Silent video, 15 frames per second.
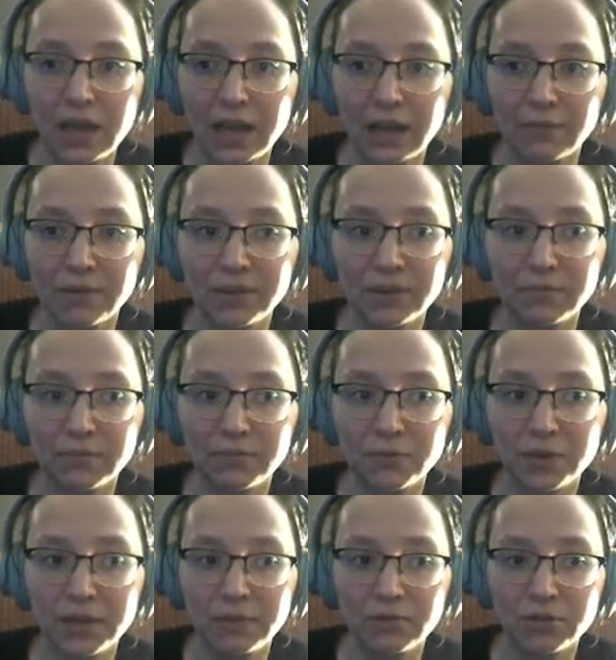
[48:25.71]
I read them before
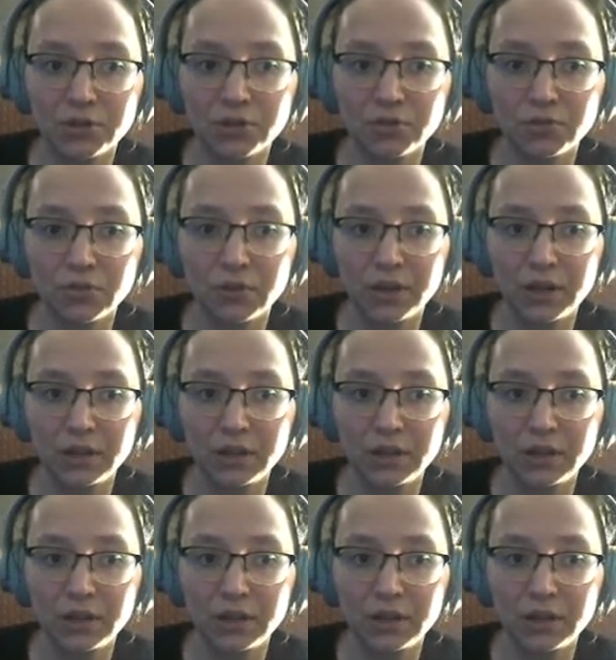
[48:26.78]
they were destroyed.